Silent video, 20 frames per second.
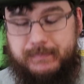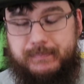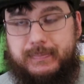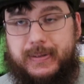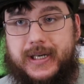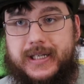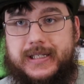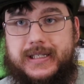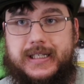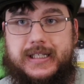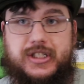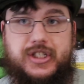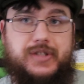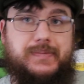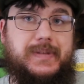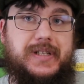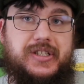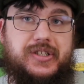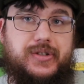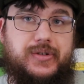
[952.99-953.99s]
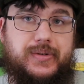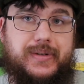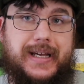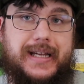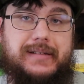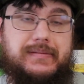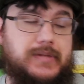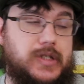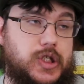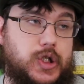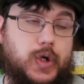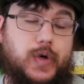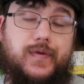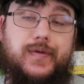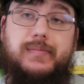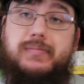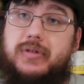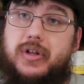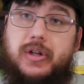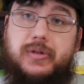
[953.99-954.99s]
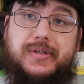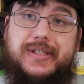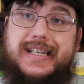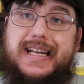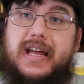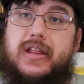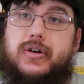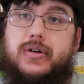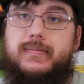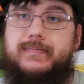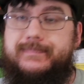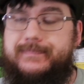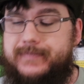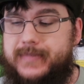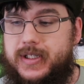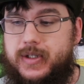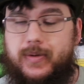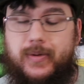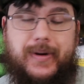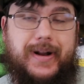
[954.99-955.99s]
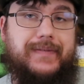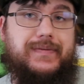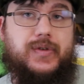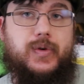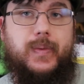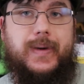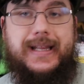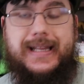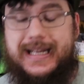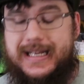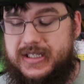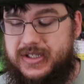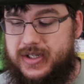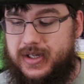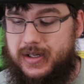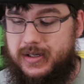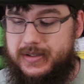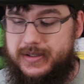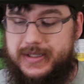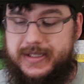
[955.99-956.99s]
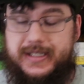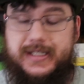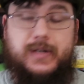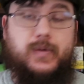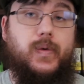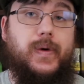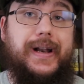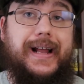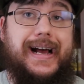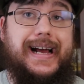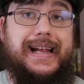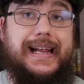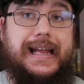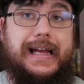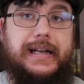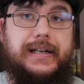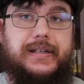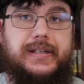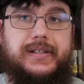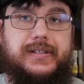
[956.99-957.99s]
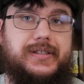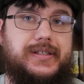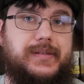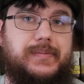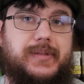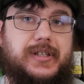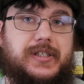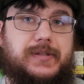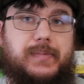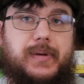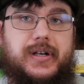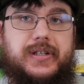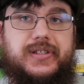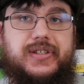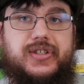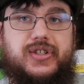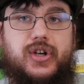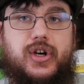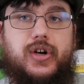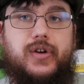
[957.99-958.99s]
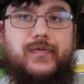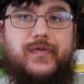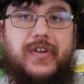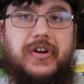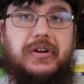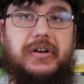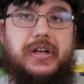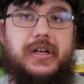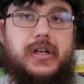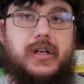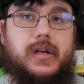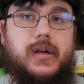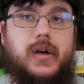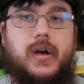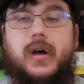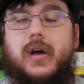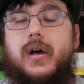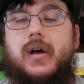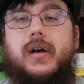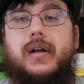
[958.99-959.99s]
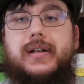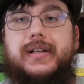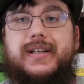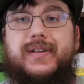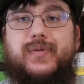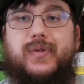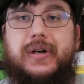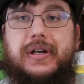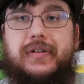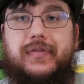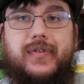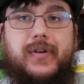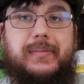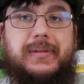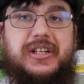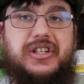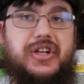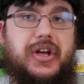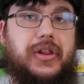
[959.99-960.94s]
but it just means you'll get two of them close together. And you won't have to wait as long to see what I get, because some of these boxes are very different from each